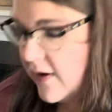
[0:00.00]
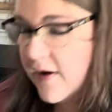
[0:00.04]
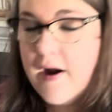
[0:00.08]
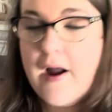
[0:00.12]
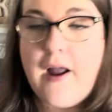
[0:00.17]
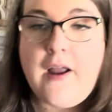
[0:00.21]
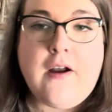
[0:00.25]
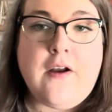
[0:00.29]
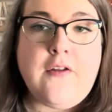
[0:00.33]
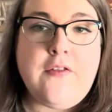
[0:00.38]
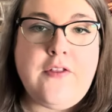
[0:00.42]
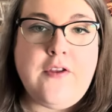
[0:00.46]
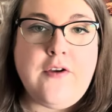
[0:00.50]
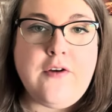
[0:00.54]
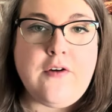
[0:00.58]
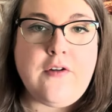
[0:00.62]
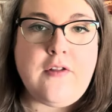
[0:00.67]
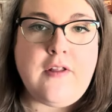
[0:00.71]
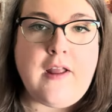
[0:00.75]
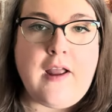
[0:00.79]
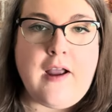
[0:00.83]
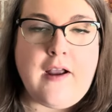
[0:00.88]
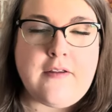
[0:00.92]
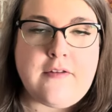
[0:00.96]
I got the
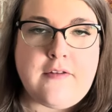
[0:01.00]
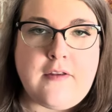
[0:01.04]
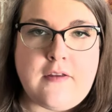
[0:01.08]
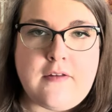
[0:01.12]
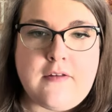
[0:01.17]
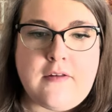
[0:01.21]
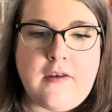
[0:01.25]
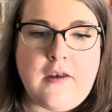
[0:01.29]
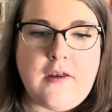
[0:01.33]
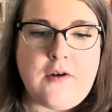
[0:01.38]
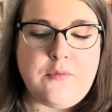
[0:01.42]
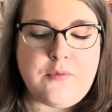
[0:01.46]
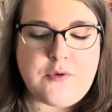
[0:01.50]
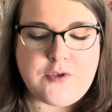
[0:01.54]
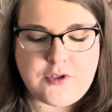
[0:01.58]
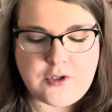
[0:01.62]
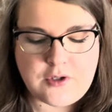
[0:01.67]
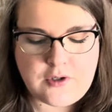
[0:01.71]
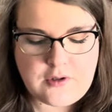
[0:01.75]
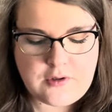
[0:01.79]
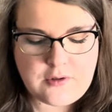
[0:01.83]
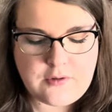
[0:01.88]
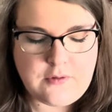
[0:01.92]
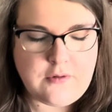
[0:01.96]
early access kit, which
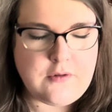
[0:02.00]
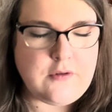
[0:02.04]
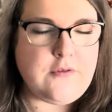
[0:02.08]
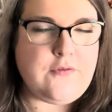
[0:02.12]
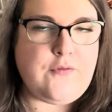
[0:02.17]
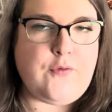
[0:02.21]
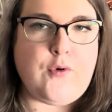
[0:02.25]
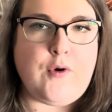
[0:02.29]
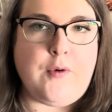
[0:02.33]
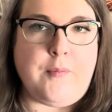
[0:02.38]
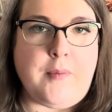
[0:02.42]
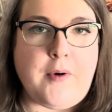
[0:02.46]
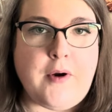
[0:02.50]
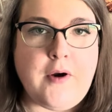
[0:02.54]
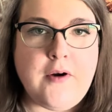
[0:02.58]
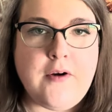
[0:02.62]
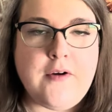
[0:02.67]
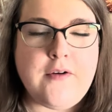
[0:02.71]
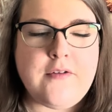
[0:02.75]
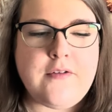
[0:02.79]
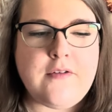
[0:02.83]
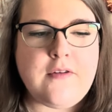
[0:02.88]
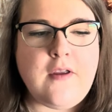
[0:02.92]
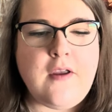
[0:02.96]
includes the four
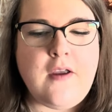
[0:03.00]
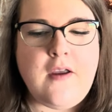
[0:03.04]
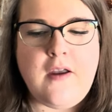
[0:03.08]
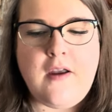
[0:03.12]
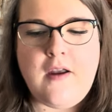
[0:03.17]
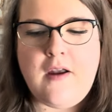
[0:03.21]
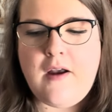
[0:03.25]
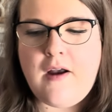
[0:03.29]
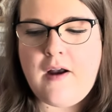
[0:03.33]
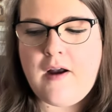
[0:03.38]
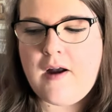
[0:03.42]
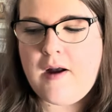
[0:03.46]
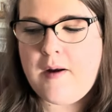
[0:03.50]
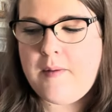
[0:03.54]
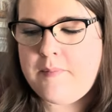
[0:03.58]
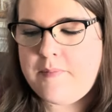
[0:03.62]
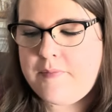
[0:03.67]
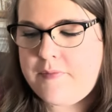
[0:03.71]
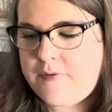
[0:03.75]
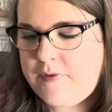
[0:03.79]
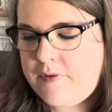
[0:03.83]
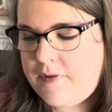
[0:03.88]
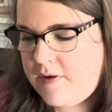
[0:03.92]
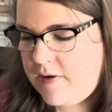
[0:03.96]
bars.
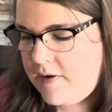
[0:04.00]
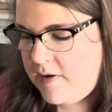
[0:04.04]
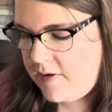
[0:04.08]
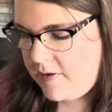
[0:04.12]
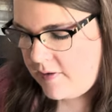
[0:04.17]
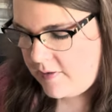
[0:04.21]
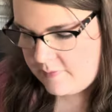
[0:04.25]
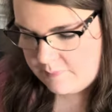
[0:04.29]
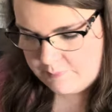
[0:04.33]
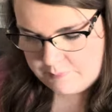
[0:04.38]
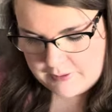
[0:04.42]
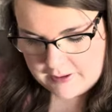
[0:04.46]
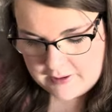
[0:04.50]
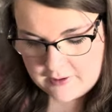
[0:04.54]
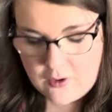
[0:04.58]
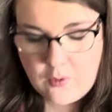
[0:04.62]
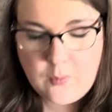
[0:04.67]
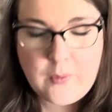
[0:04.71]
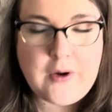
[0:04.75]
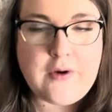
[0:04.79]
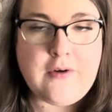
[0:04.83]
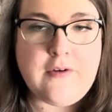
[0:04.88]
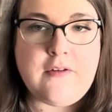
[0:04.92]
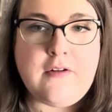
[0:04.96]
Um, the Pink
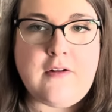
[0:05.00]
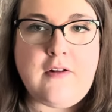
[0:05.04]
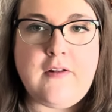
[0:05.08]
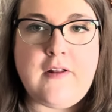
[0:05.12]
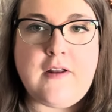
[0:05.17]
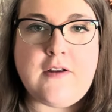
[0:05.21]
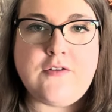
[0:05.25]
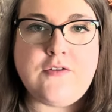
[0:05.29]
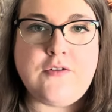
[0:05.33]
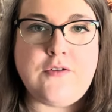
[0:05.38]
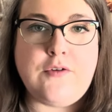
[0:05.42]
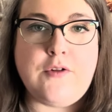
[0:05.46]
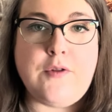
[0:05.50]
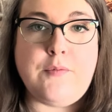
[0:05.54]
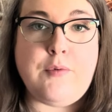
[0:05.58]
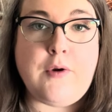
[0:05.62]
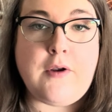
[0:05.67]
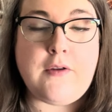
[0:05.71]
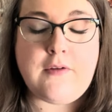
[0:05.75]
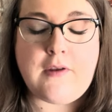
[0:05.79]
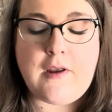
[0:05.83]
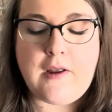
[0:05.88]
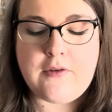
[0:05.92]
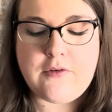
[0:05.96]
Awareness Collection or the
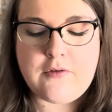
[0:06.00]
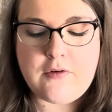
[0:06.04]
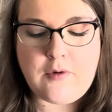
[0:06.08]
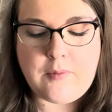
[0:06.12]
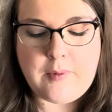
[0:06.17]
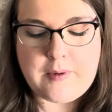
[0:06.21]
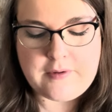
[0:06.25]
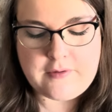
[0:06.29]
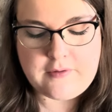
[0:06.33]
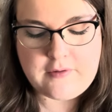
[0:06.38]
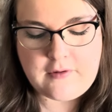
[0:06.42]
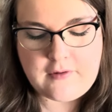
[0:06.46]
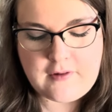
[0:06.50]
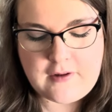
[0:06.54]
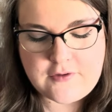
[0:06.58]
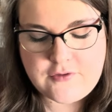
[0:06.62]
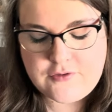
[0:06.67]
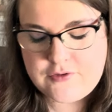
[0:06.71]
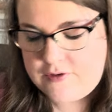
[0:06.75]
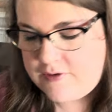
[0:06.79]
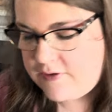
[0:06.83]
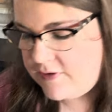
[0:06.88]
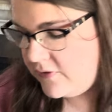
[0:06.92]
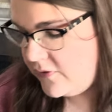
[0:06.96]
Breast Cancer Awareness
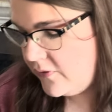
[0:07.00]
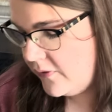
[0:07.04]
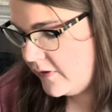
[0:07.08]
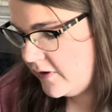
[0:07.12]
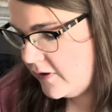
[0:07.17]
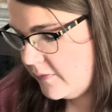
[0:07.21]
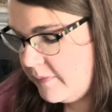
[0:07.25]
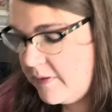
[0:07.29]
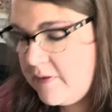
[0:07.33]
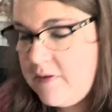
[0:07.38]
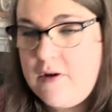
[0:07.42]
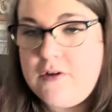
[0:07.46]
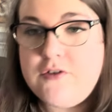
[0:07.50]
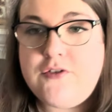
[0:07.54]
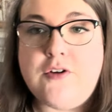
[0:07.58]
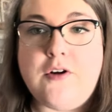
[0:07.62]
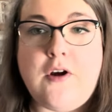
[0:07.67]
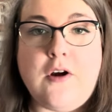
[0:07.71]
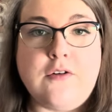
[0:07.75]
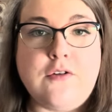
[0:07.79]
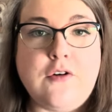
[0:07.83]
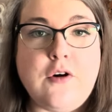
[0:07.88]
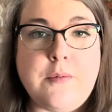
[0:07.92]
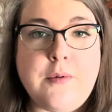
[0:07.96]
Collection is going to be launching
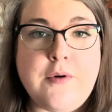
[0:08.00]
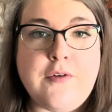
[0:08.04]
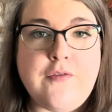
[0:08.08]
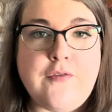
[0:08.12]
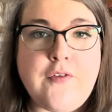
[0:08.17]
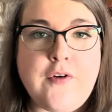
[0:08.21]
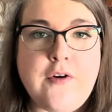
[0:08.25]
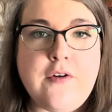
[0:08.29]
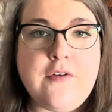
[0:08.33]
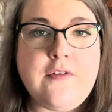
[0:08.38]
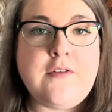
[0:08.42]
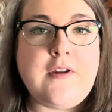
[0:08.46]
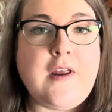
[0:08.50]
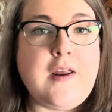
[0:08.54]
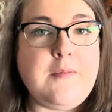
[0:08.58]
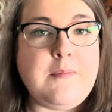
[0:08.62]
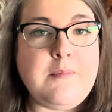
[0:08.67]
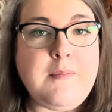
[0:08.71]
October 1st at